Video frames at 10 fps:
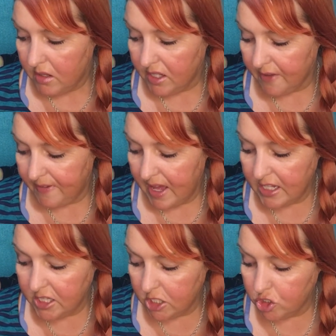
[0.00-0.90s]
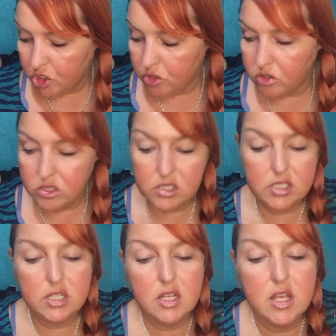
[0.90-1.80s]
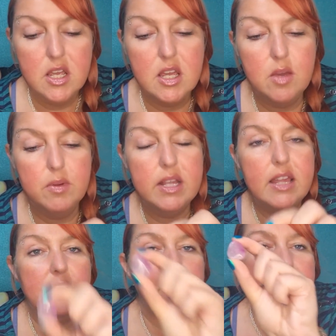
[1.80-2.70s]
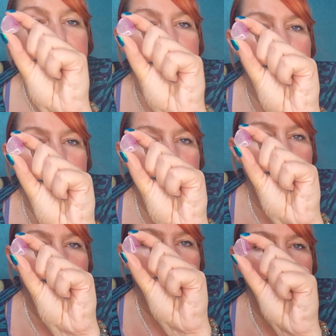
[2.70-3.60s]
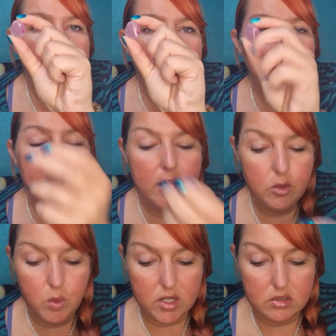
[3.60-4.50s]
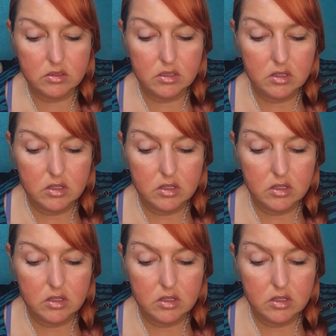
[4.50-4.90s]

Like if I had to choose, it would either be this pink one,